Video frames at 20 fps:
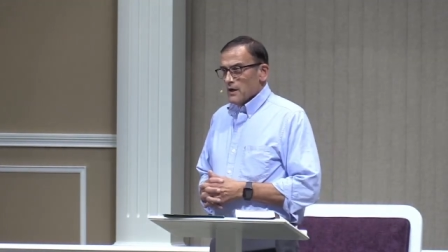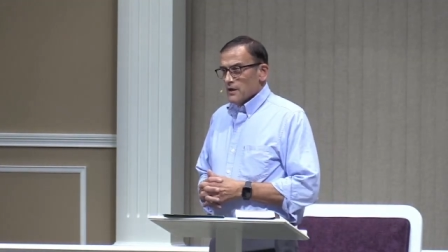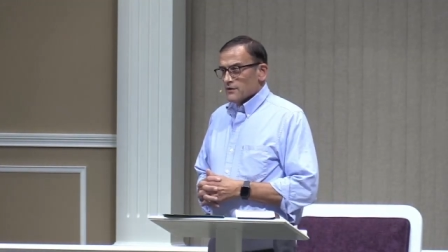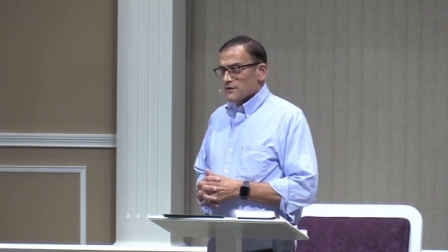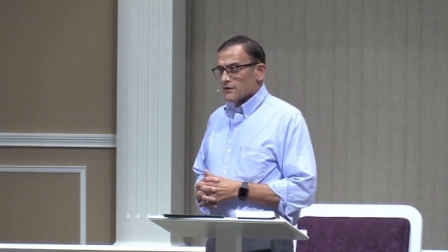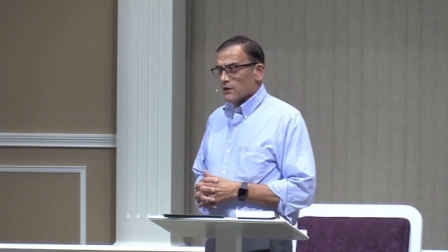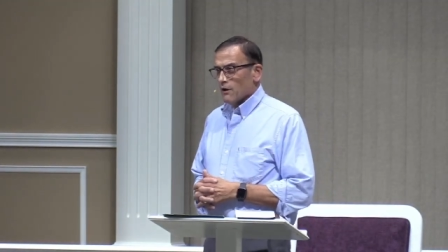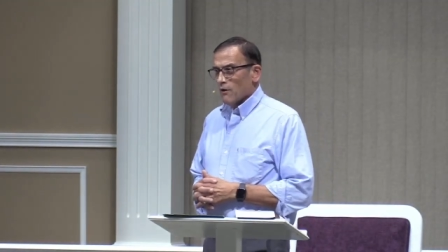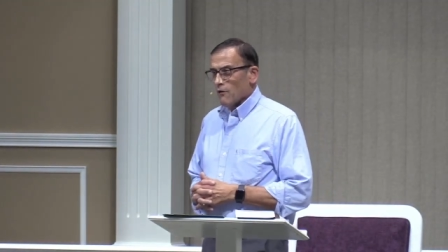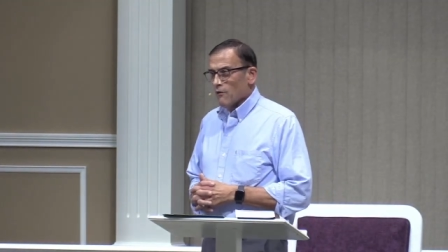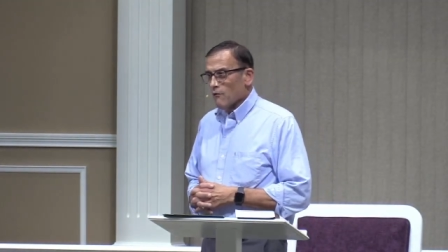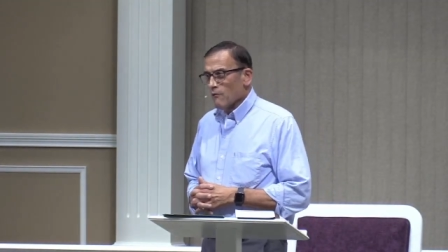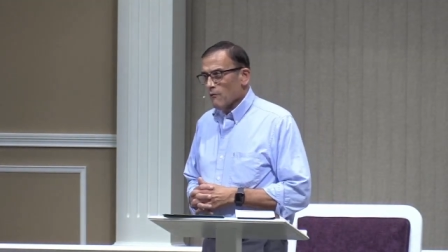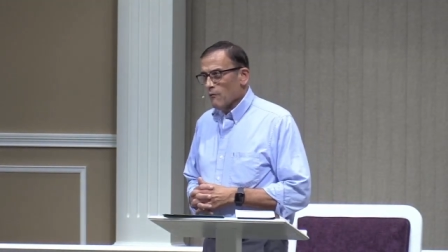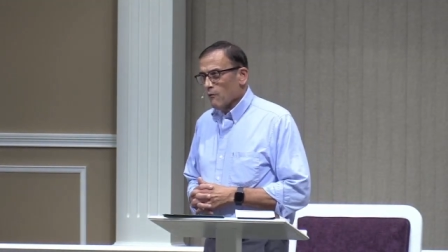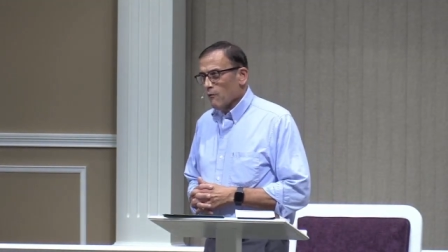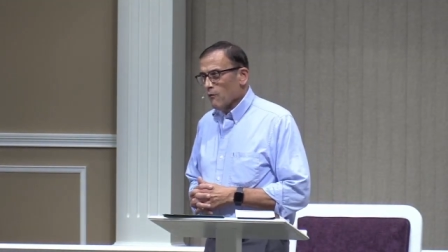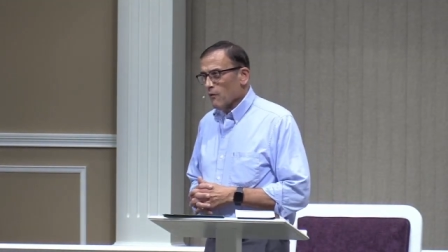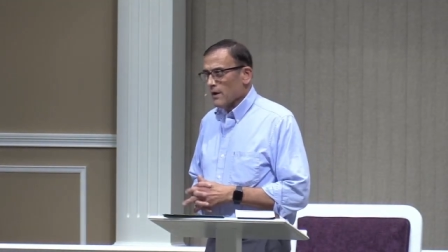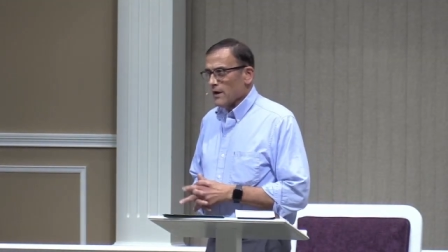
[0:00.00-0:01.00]
So,
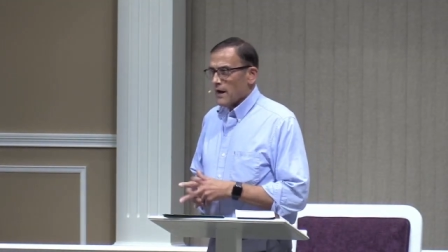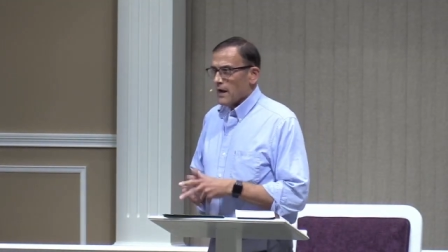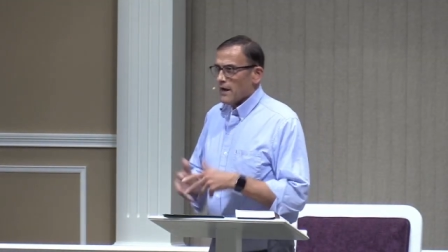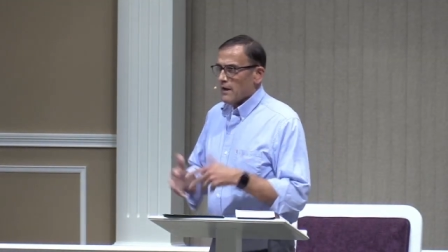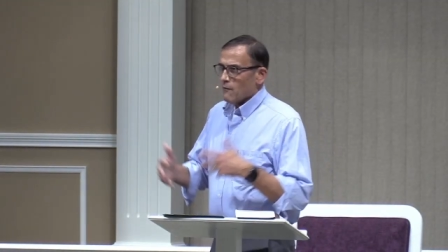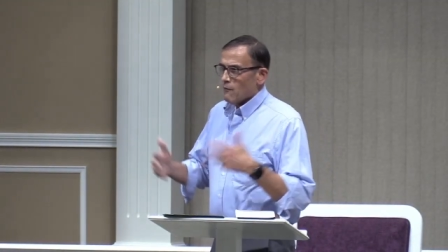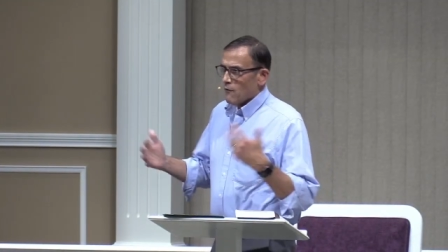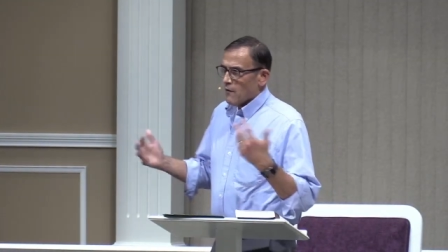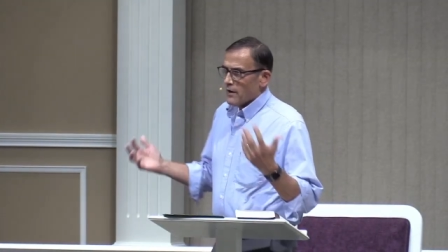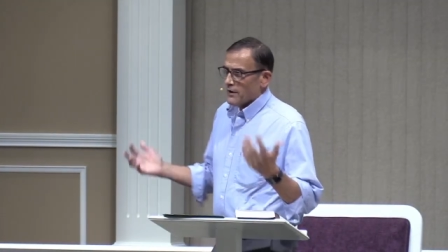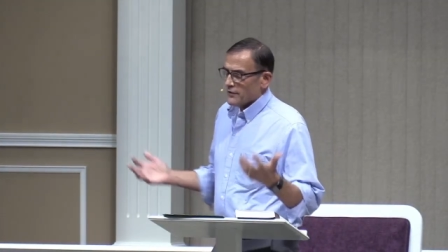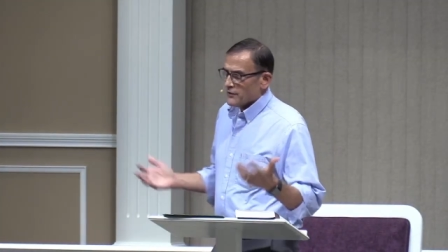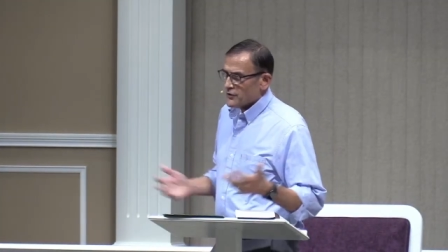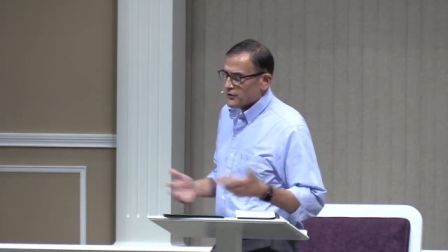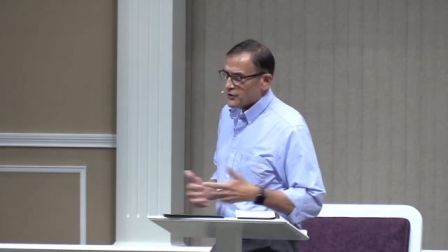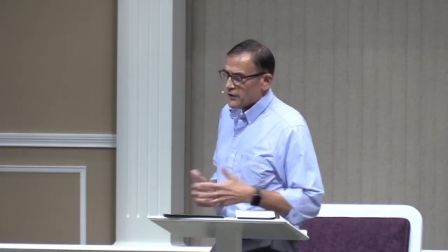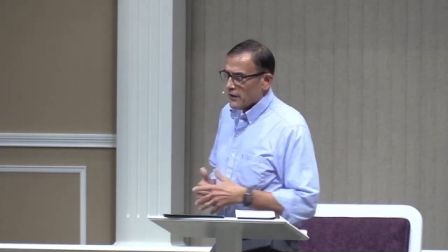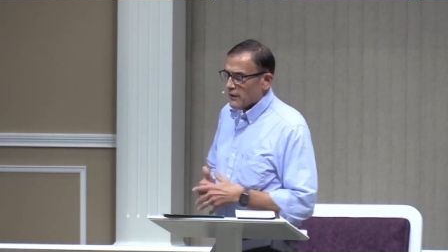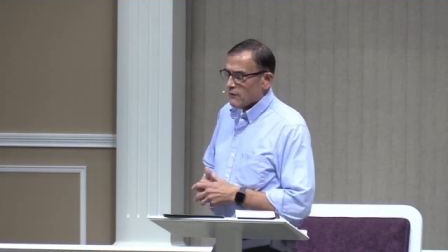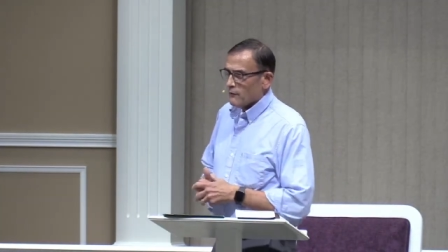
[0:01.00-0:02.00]
what I want to
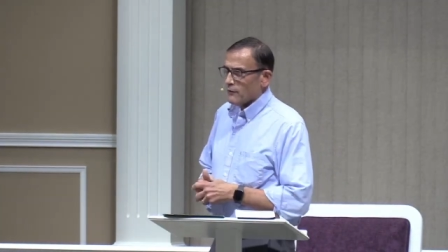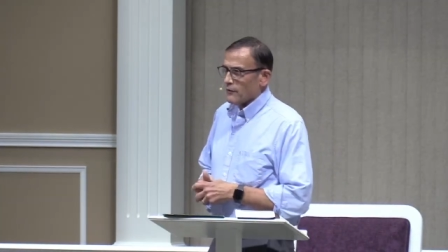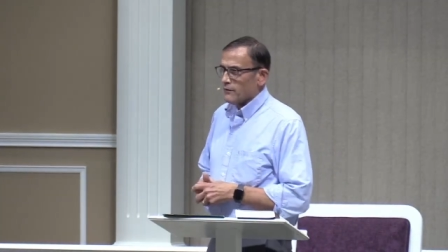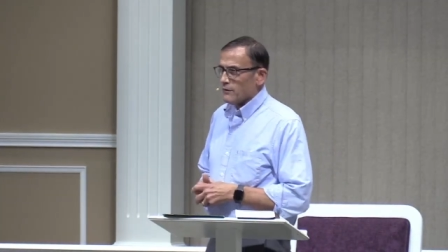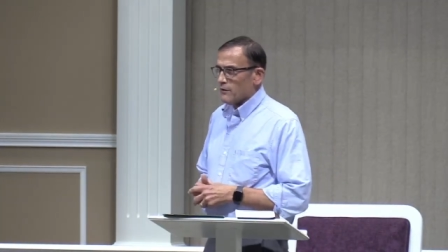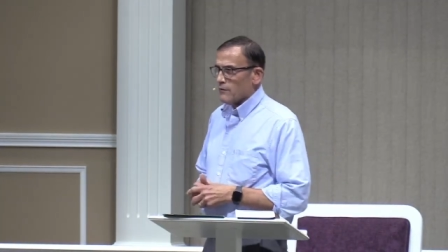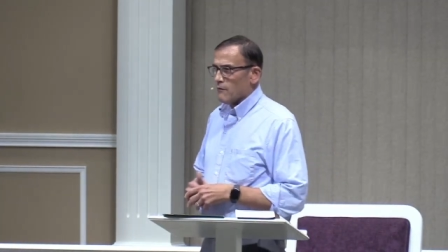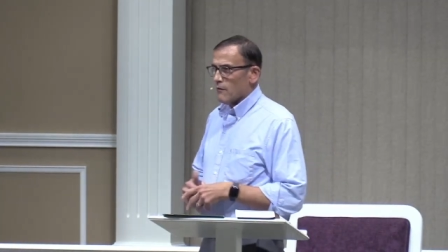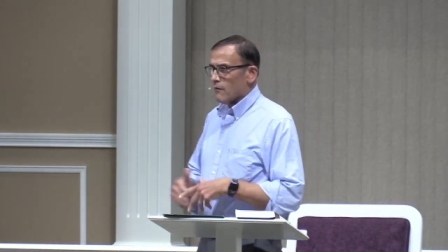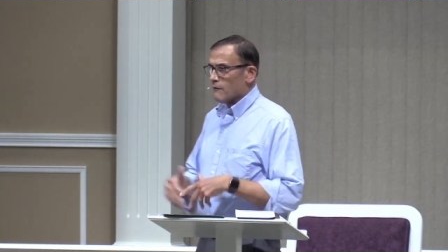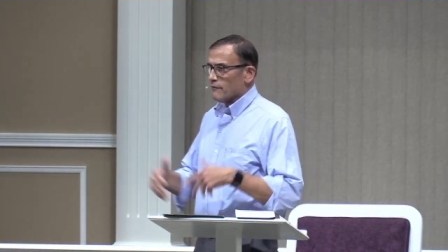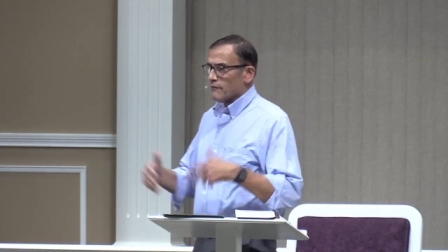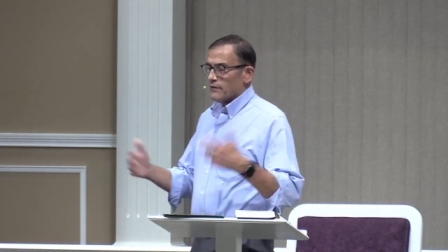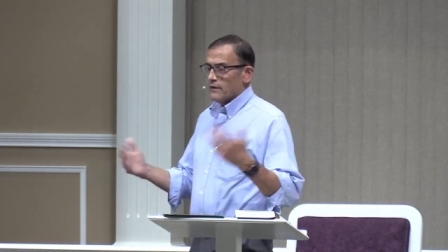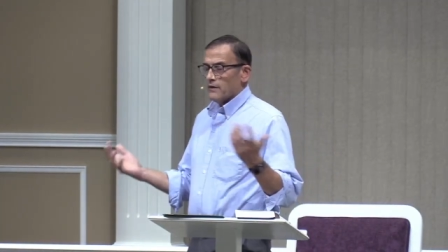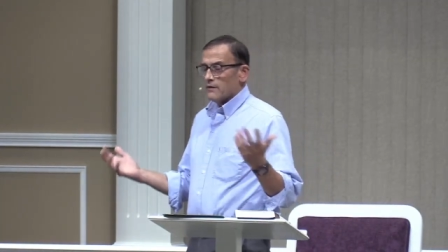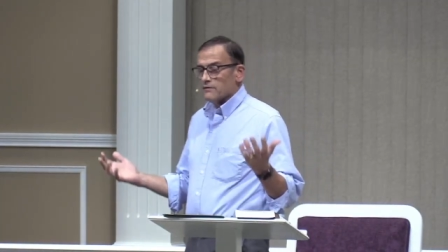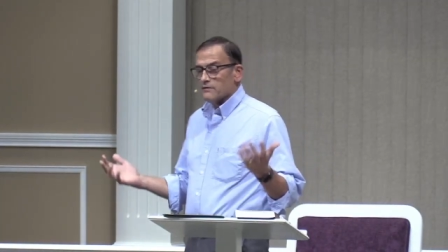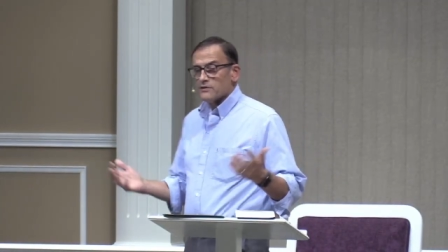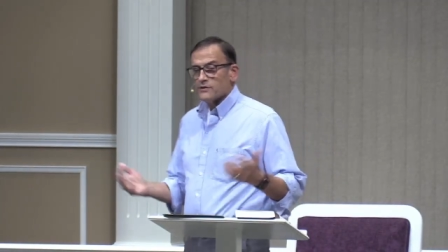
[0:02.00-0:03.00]
share with you over
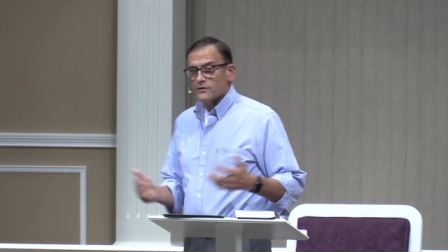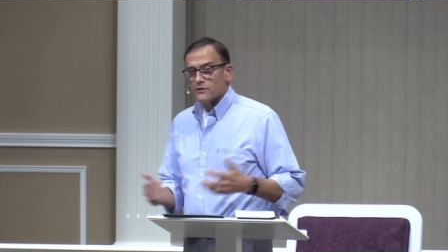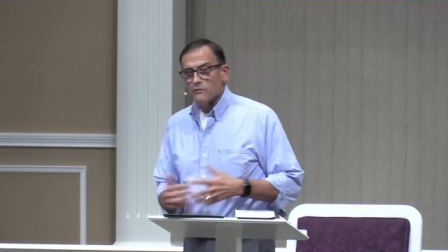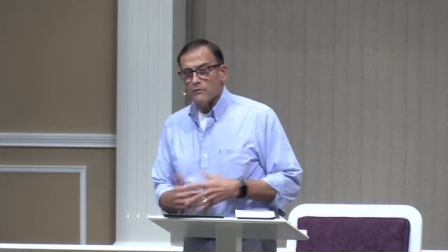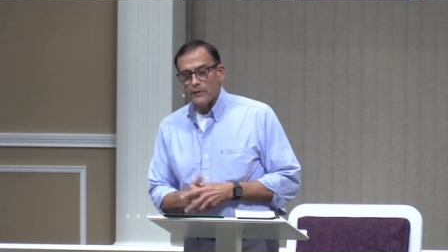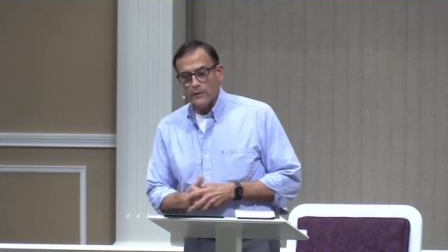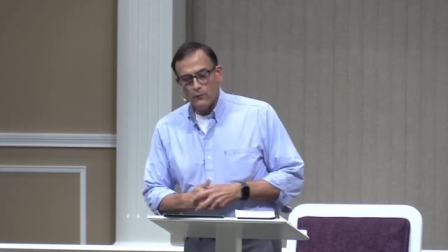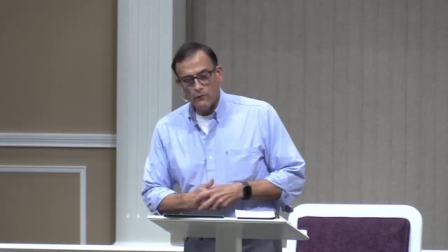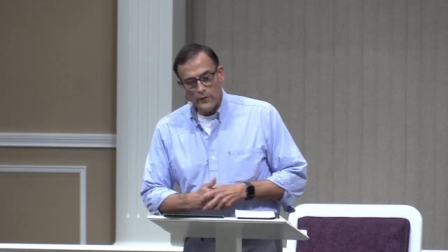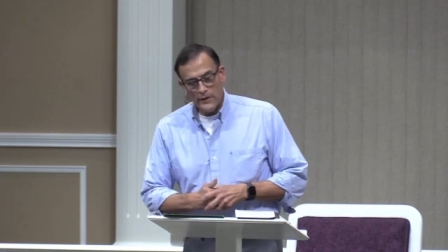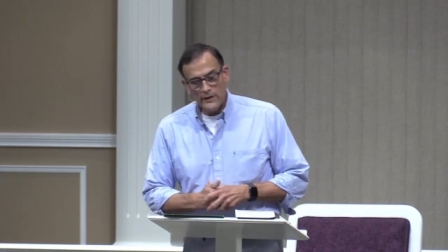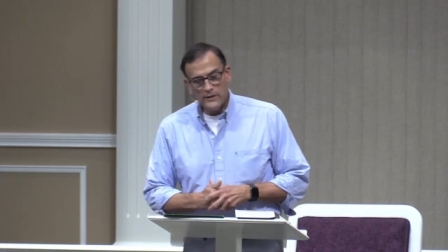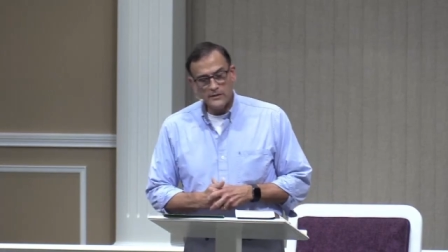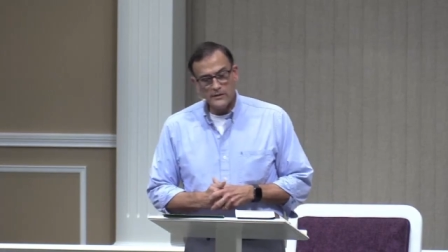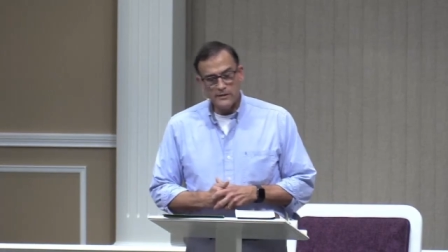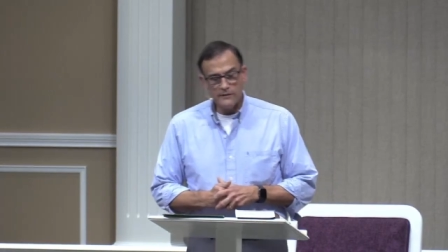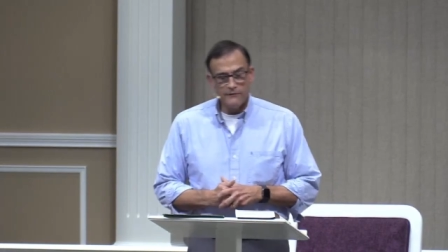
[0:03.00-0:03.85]
the ensuing weeks,